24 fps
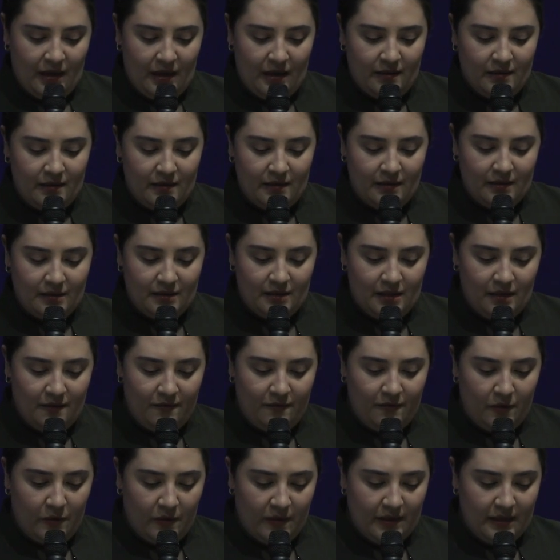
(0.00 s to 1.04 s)
In the
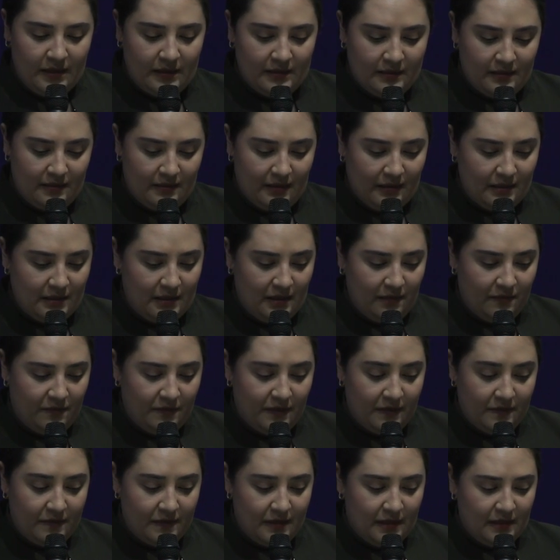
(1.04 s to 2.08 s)
1940s and
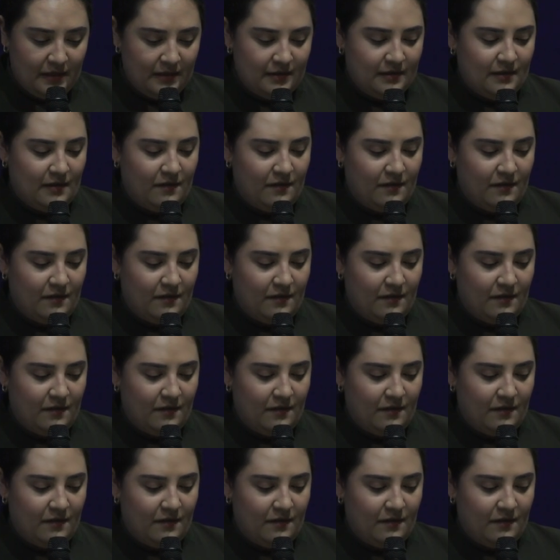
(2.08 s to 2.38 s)
1950s,